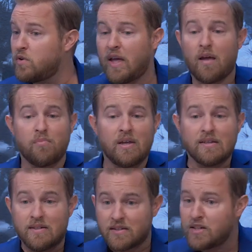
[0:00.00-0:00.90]
You can't be
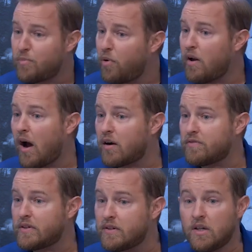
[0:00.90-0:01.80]
addicted to
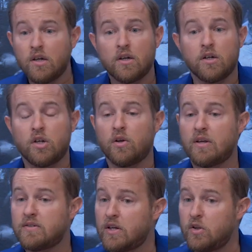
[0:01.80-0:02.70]
pornography. You know,
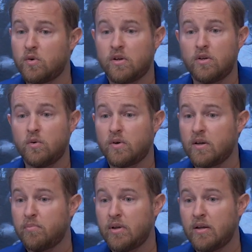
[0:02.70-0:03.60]
he said you
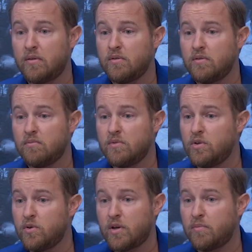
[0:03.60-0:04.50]
could
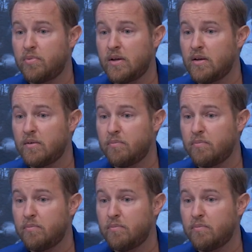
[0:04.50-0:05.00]
be